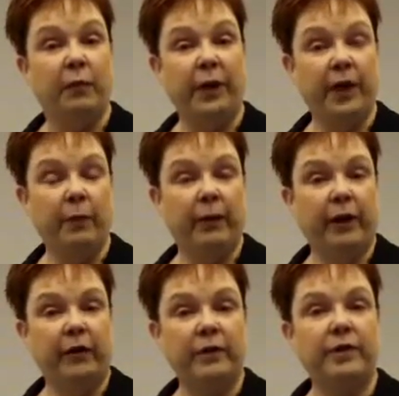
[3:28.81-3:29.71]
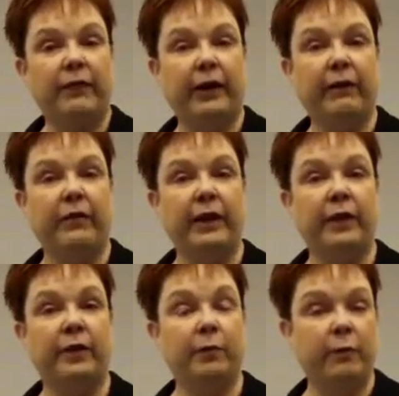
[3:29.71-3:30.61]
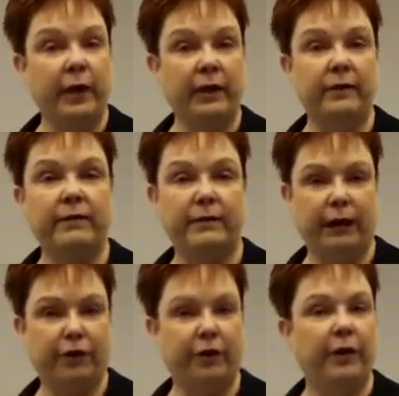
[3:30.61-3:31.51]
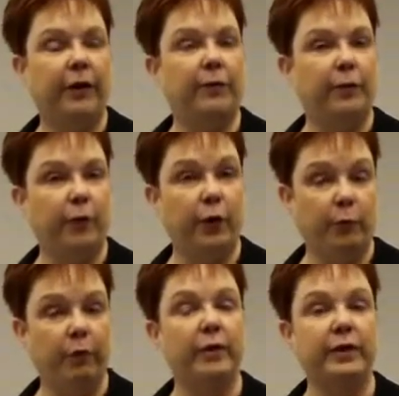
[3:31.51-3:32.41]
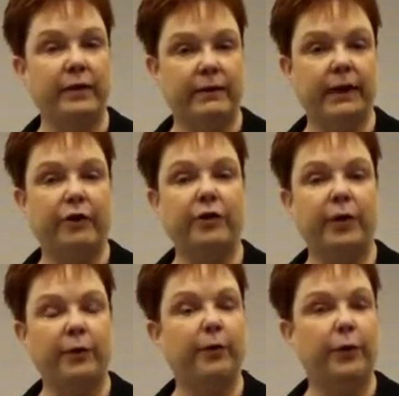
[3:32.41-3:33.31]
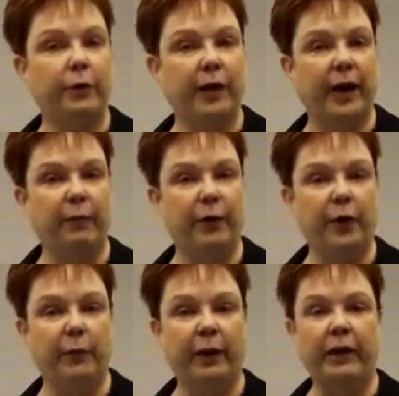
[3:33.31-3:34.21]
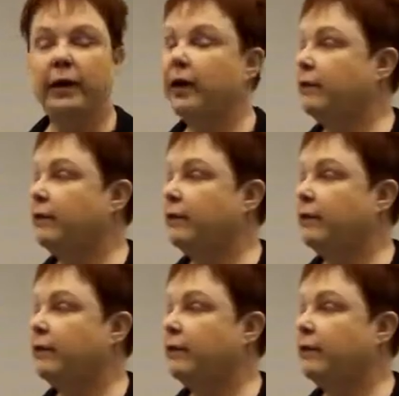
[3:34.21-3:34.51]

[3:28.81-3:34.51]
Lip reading: Peanut butter is found in the meat section of the protein section of the food guide pyramid.